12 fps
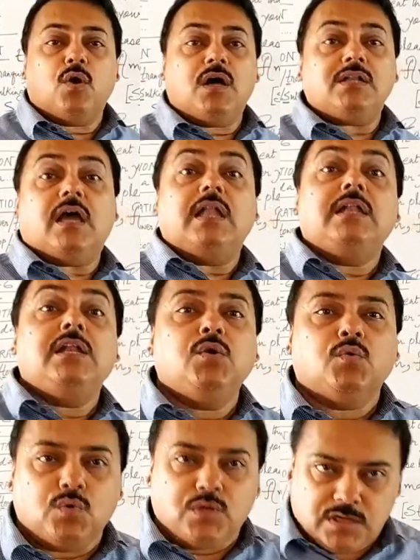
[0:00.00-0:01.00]
word
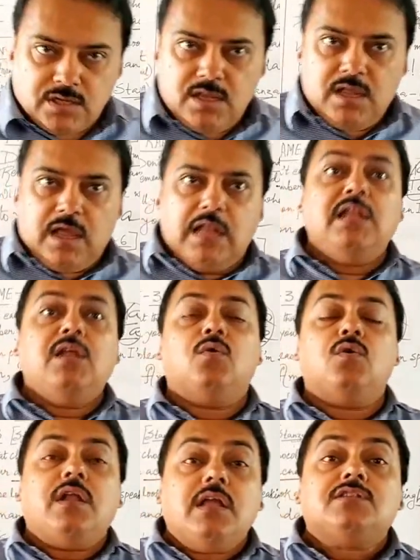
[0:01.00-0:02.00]
allude.
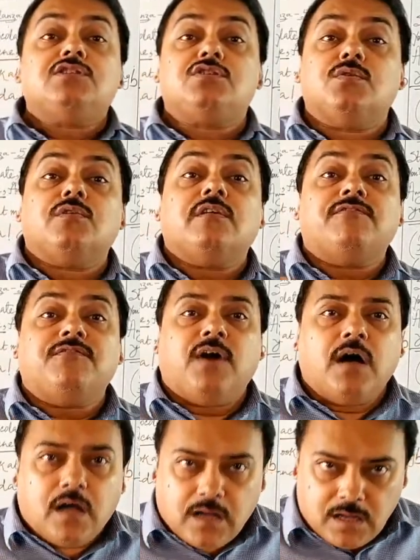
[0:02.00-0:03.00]
Allude is to
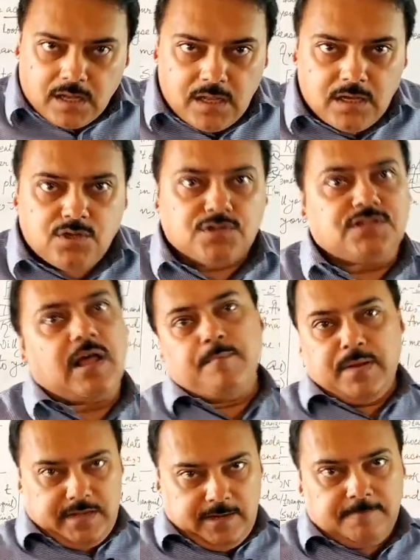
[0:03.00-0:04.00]
refer to
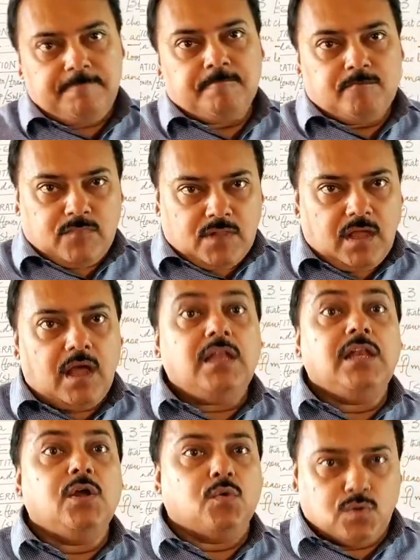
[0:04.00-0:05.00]
something.
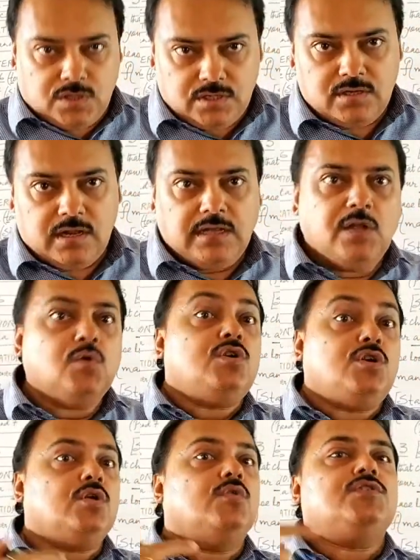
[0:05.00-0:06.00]

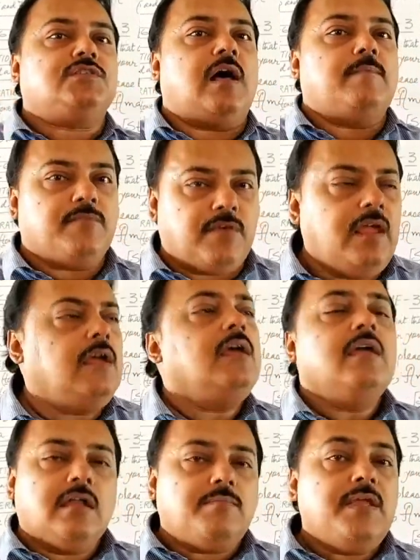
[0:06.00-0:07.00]
Allude to something,
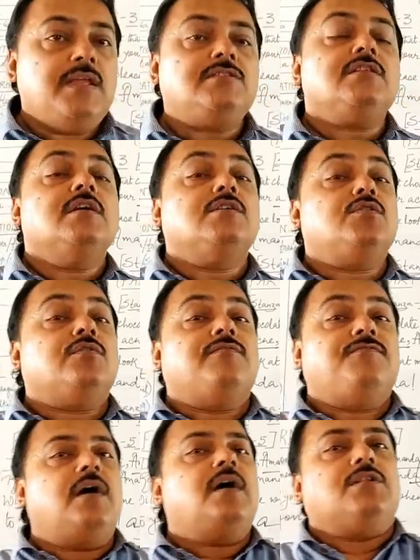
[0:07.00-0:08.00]
it means to
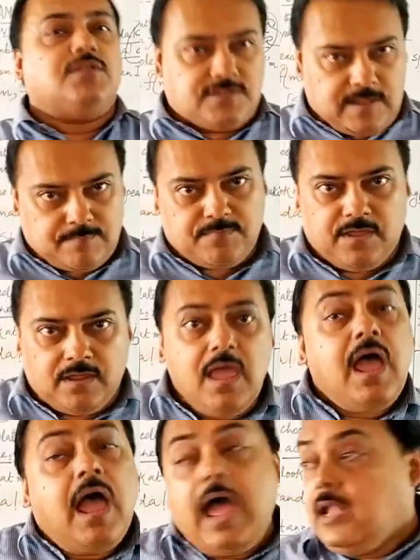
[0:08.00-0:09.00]
refer to something.
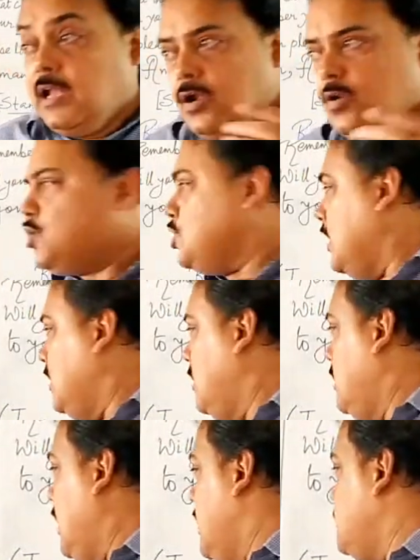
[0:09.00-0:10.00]

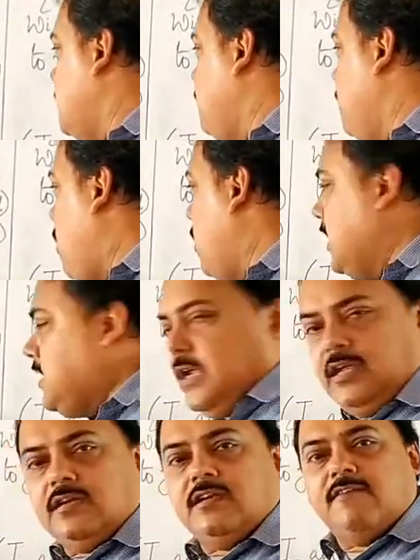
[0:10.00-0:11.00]
Allusion is a
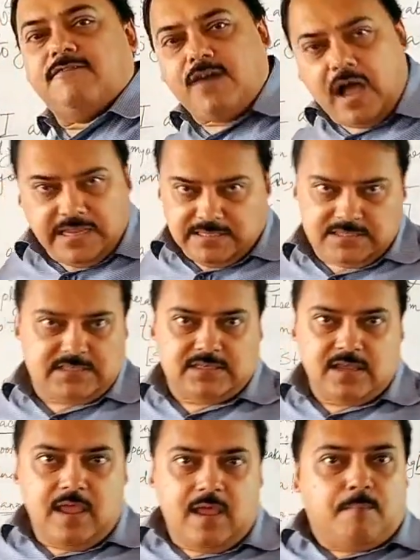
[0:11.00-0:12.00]
poetic
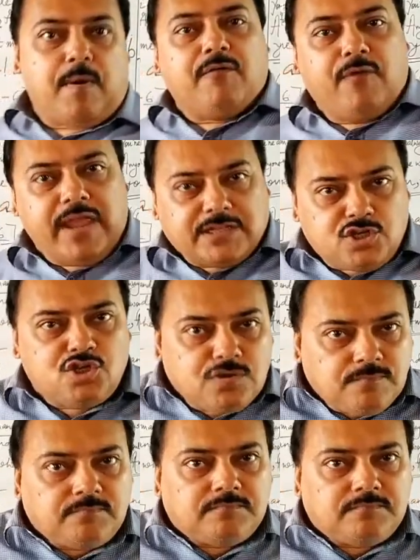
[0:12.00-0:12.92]
device by which